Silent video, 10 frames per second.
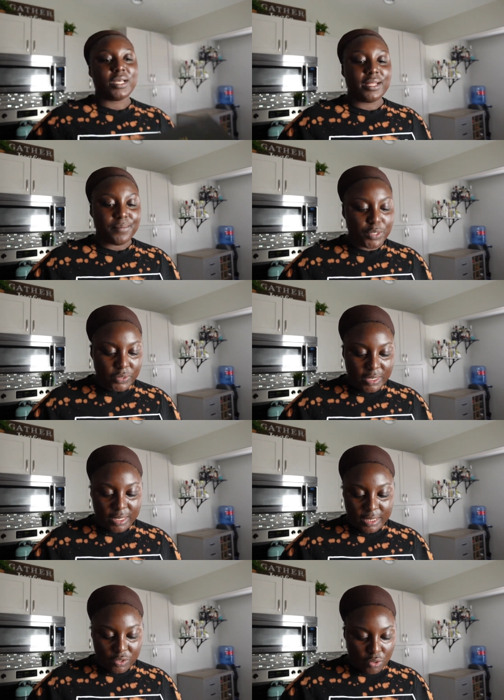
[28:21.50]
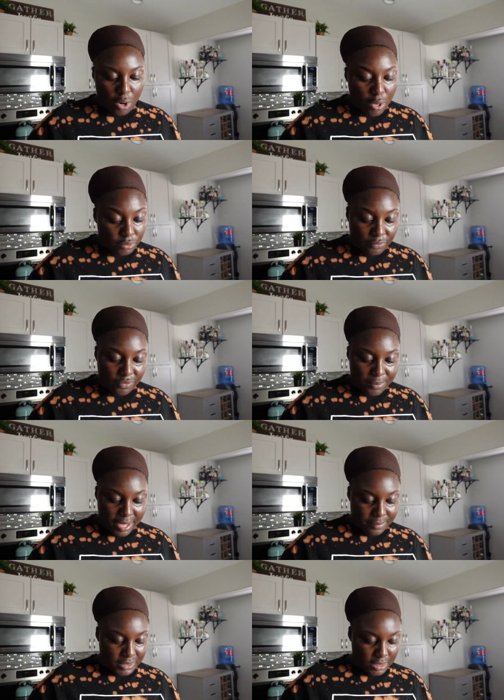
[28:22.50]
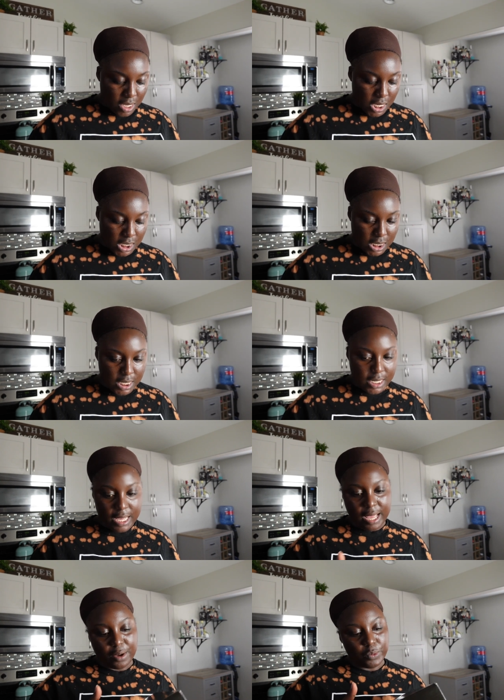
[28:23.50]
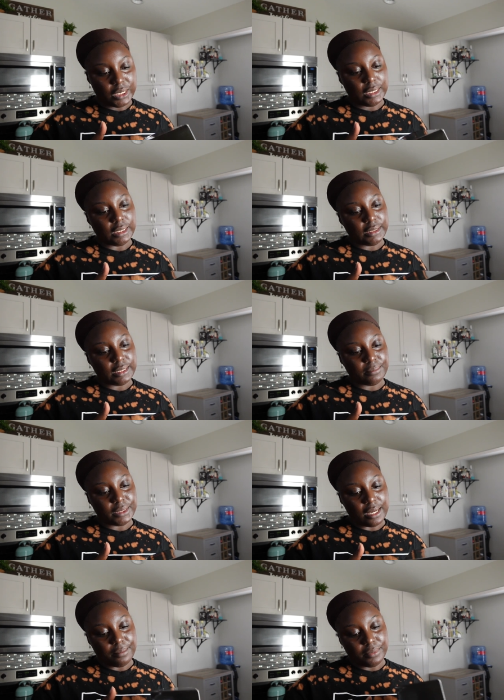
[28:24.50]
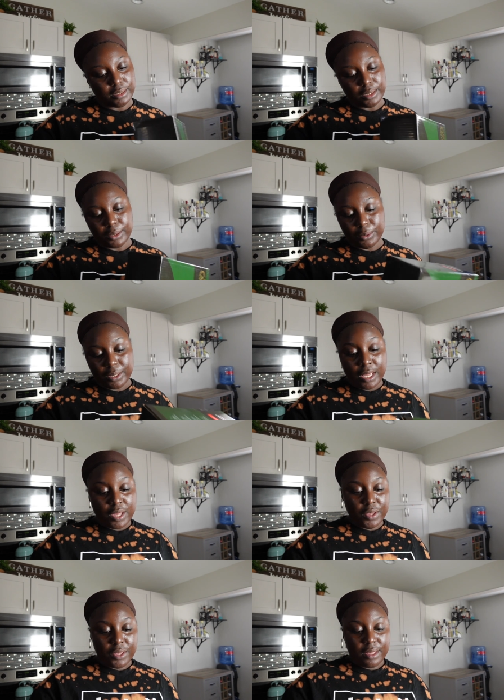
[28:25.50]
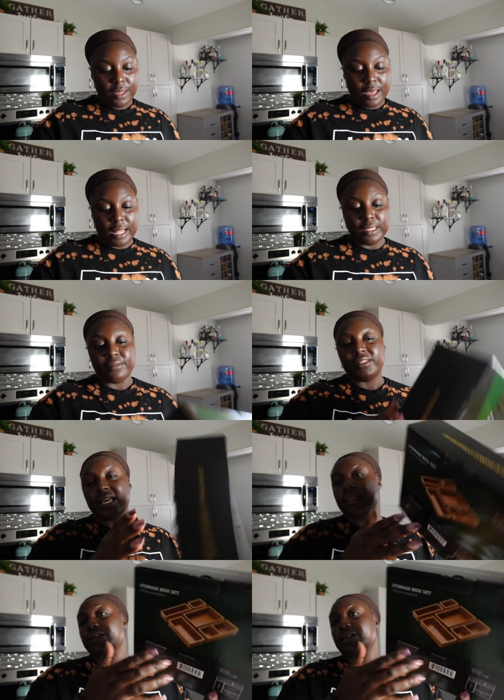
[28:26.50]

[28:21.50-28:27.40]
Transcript: what I'm using. These are also from Amazon. I will link them down below. I love that